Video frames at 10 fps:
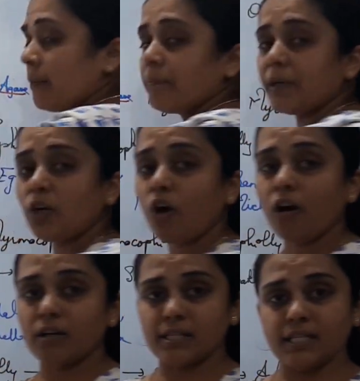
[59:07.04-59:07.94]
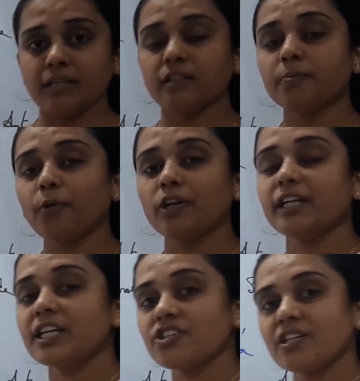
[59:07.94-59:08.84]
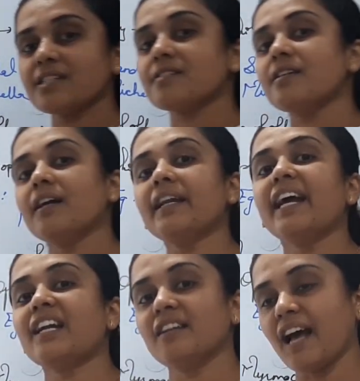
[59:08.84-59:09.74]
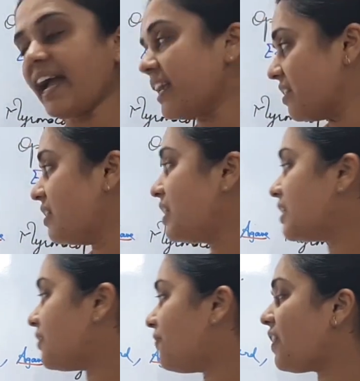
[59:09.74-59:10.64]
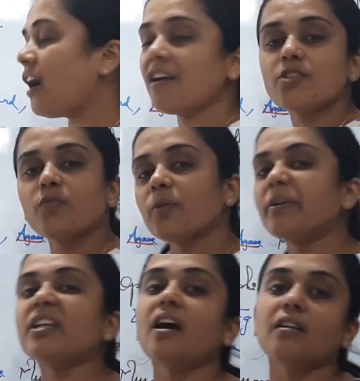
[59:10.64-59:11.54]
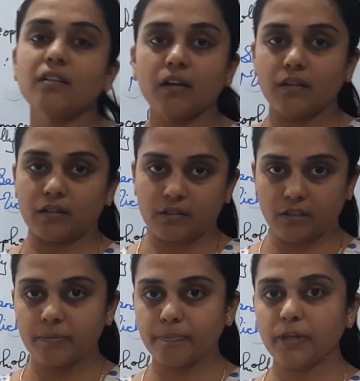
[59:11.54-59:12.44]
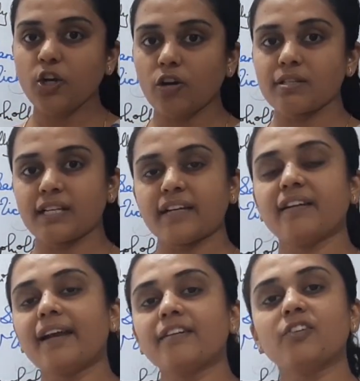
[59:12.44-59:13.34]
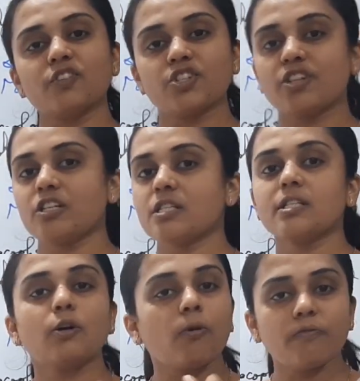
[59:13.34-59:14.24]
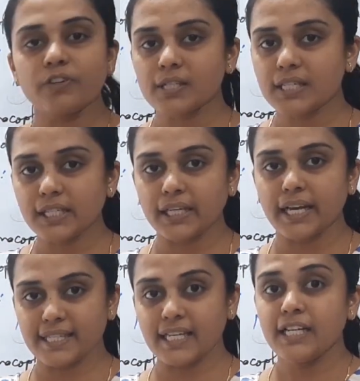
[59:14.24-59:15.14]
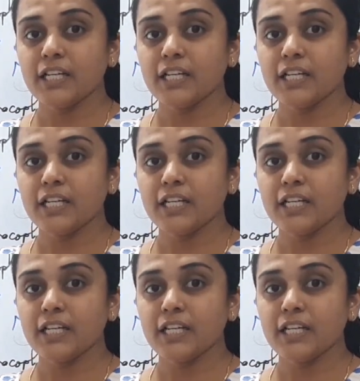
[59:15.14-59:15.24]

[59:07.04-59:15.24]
Because the pollination is done at night, the flowers will be dull colored, because at night the vision is obviously less.